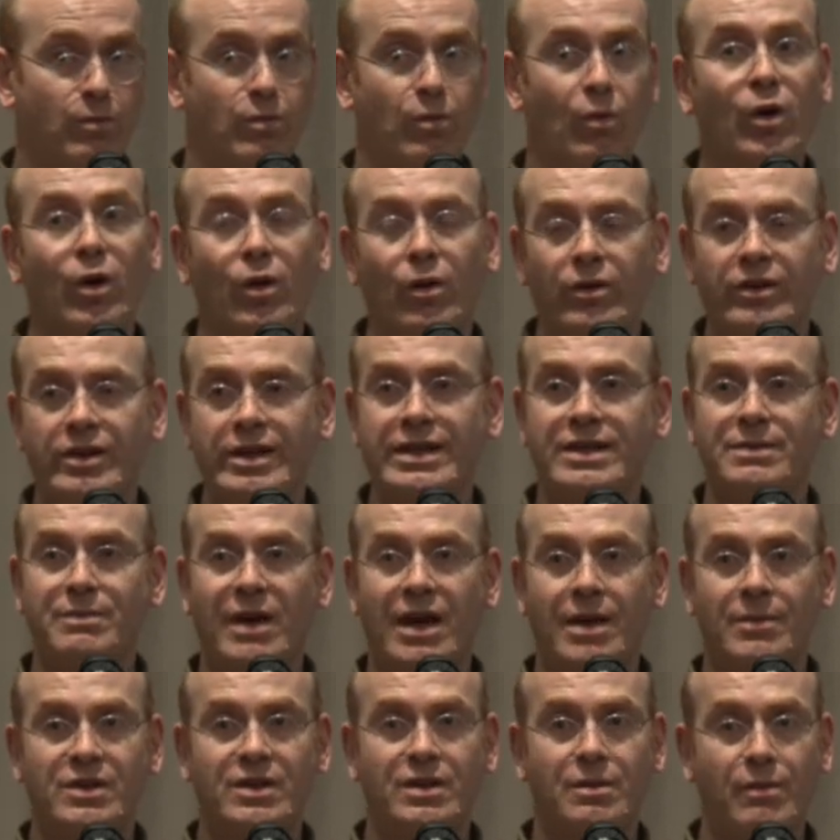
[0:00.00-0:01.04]
well, at least
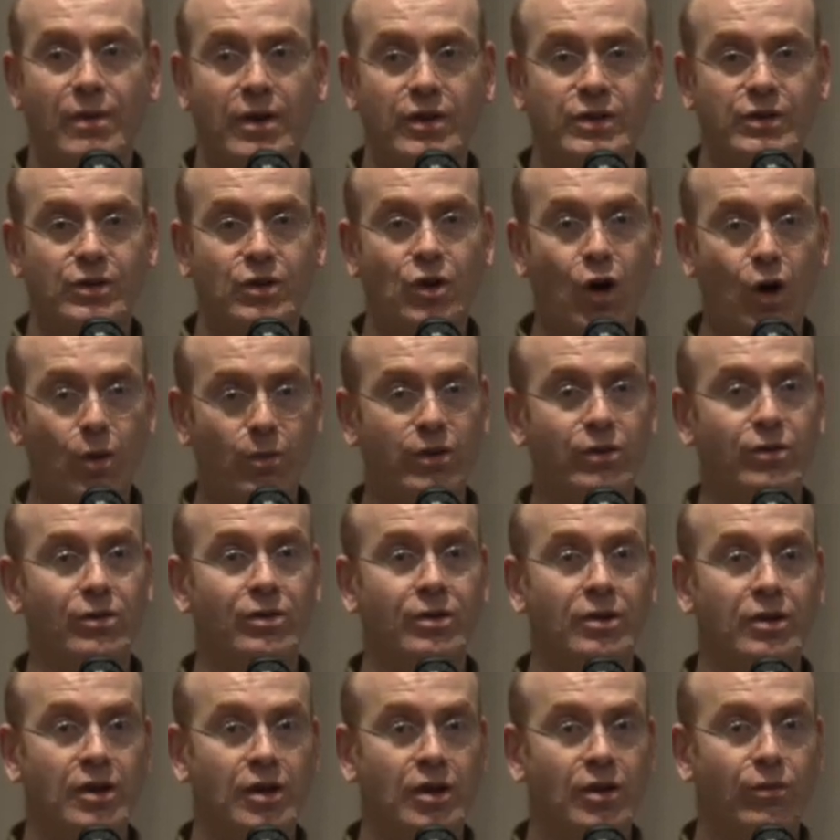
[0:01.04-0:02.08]
perhaps the most common
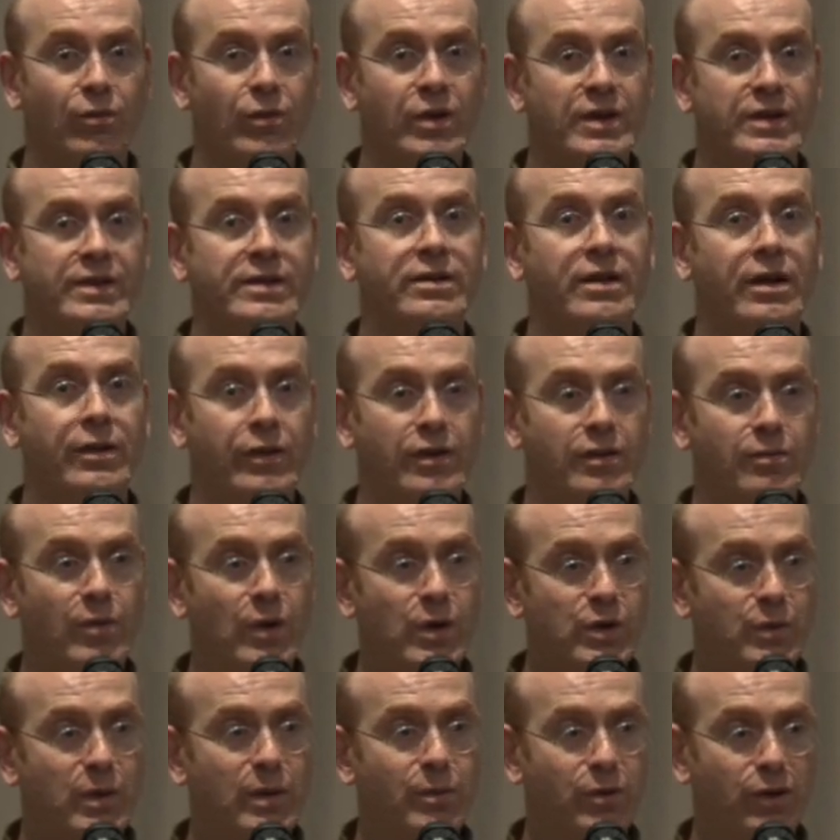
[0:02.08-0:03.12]
reason I think
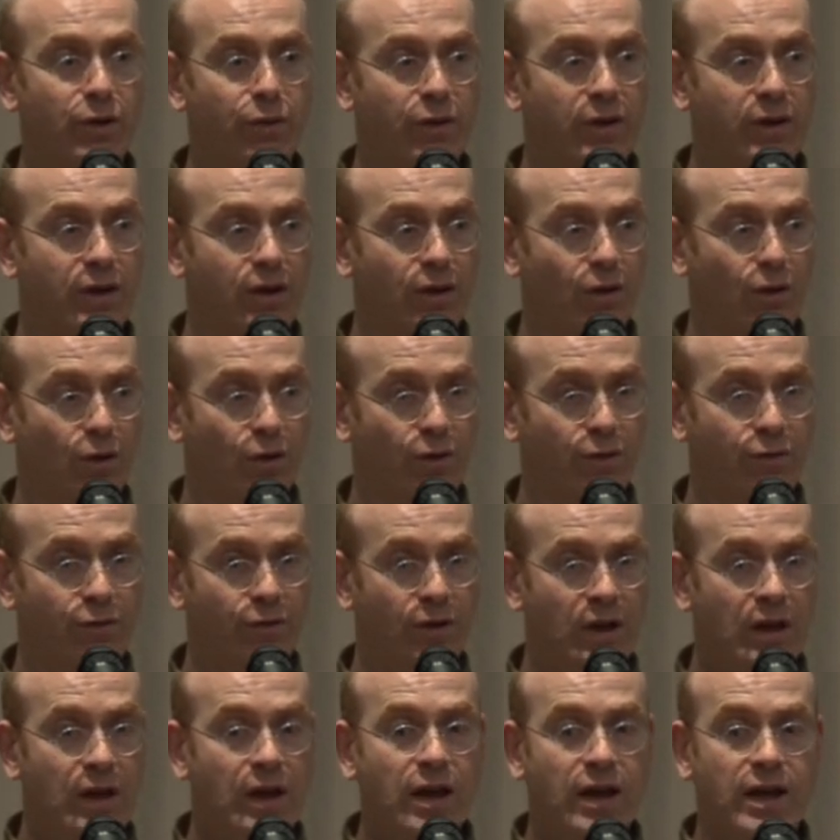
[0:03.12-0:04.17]
most people are thinking of
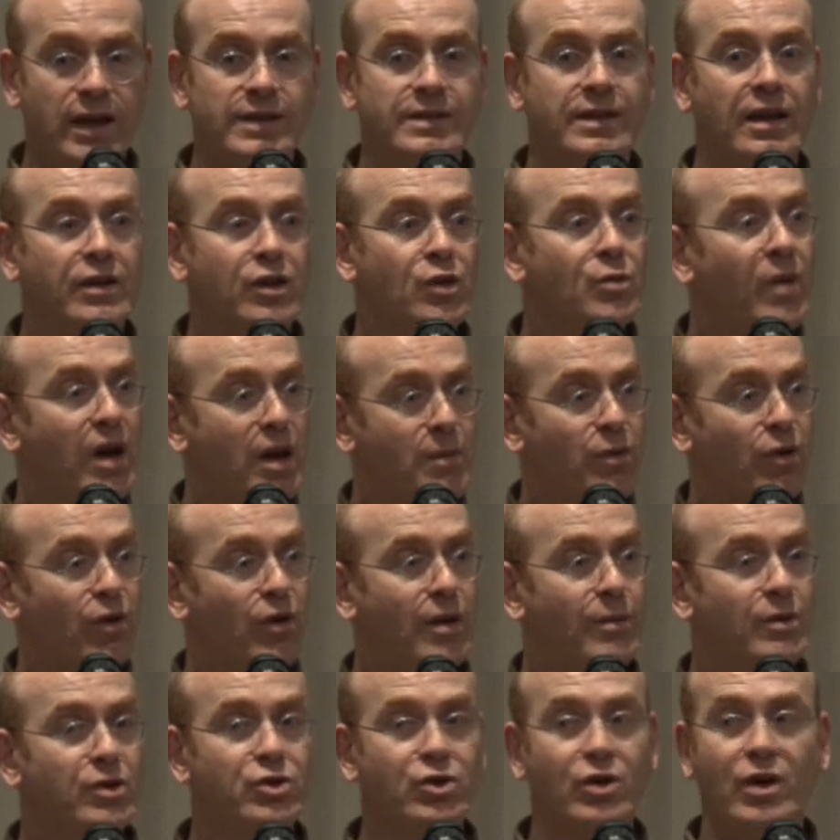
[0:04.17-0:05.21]
is that you might
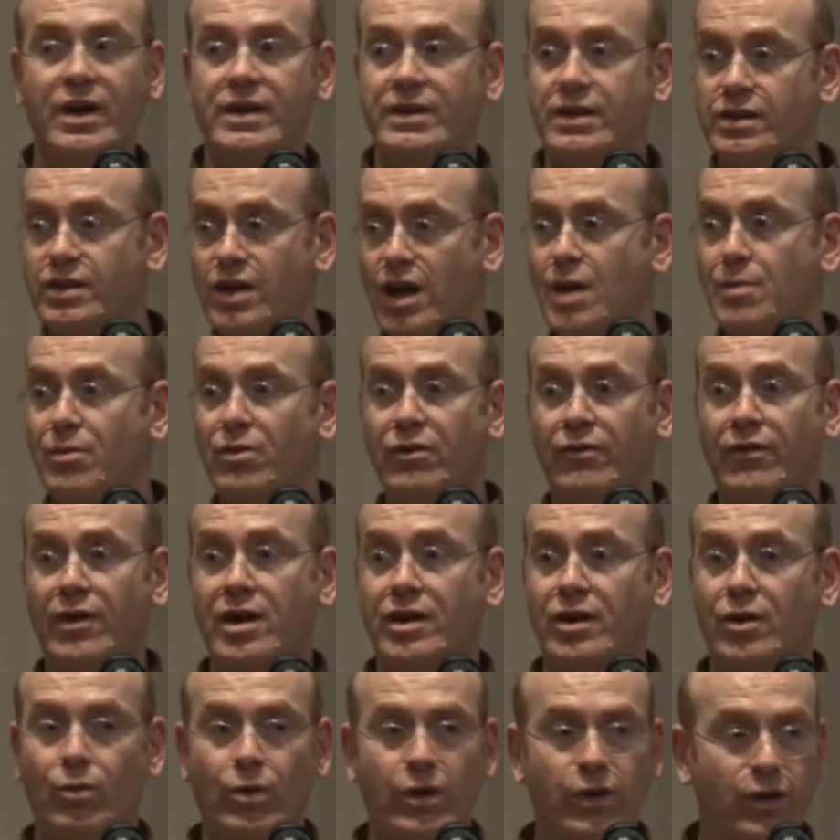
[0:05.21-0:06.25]
parameterize a type
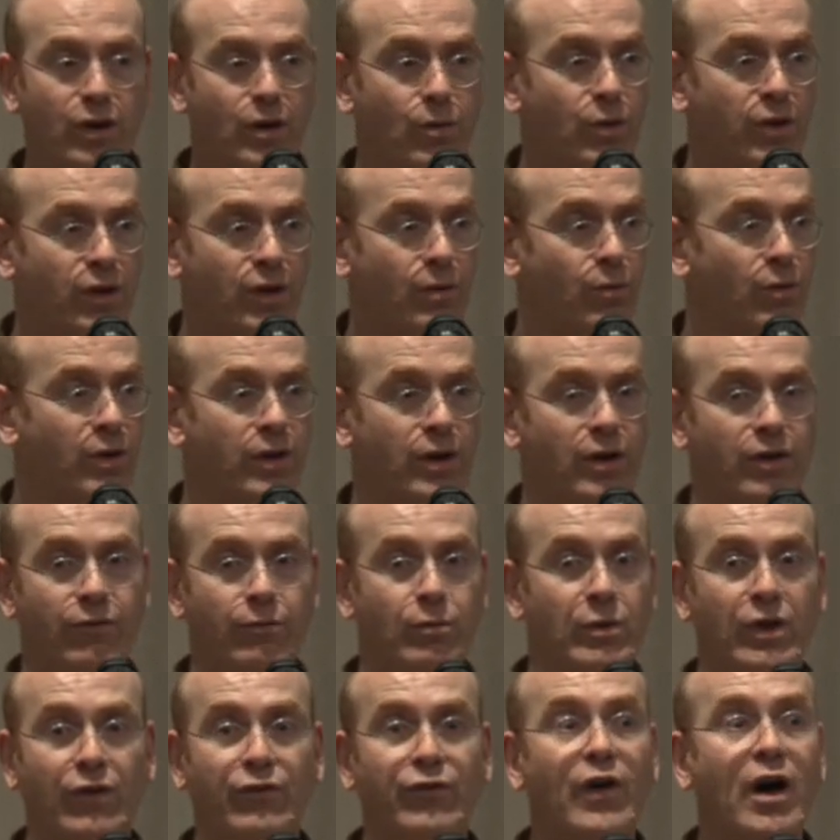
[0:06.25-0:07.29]
provider with a, with a, with a,
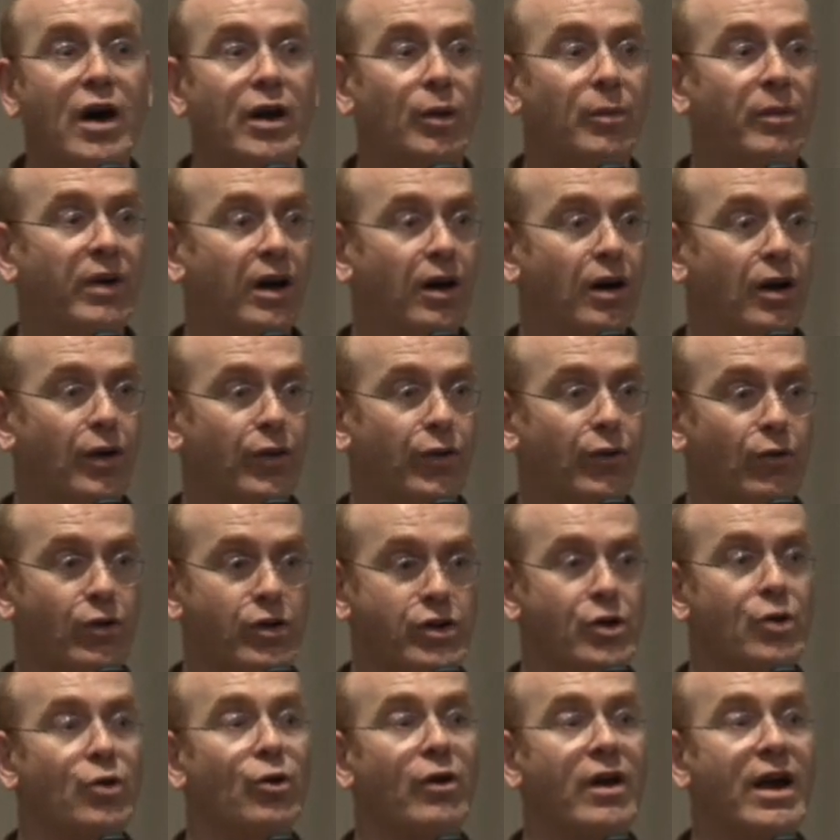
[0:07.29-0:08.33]
with a file path or a
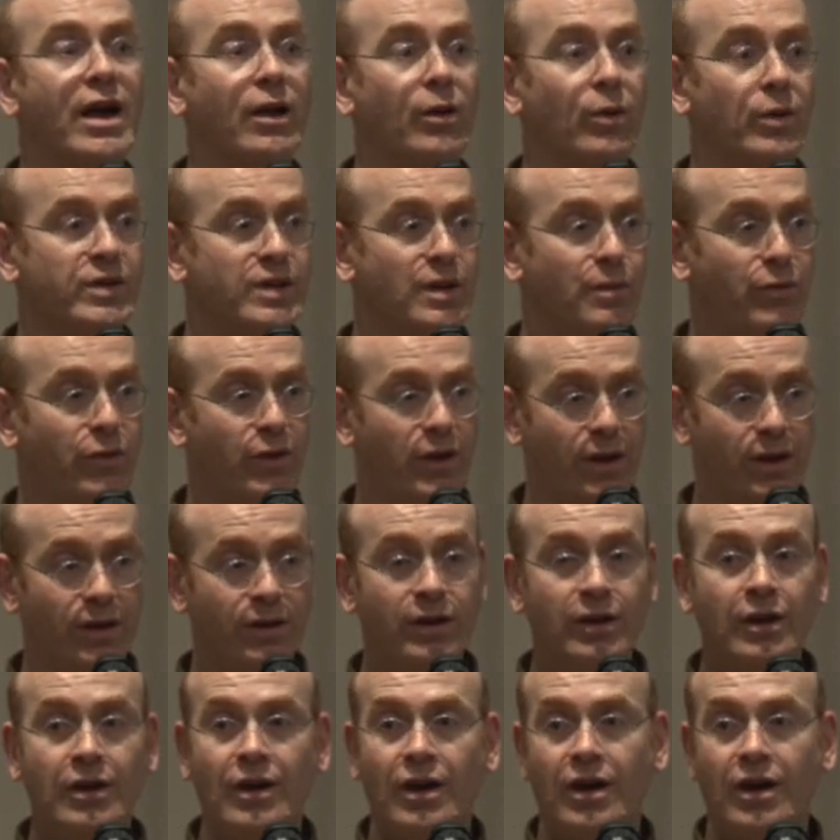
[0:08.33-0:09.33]
URL or something,